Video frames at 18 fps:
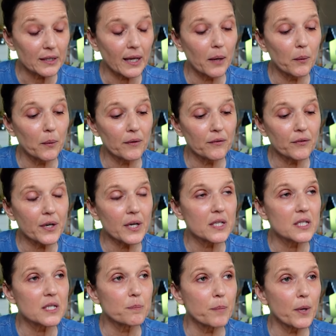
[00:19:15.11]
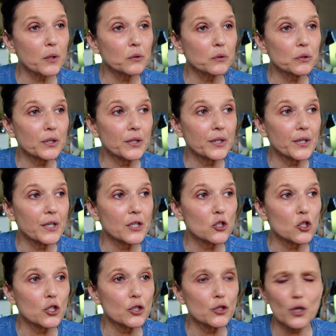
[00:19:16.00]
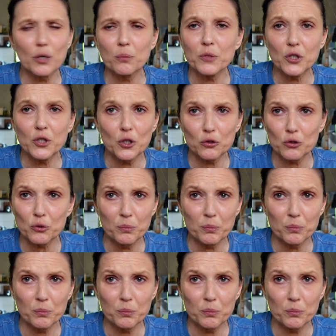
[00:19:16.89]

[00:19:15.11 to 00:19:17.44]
However, I spoke to her and she told me not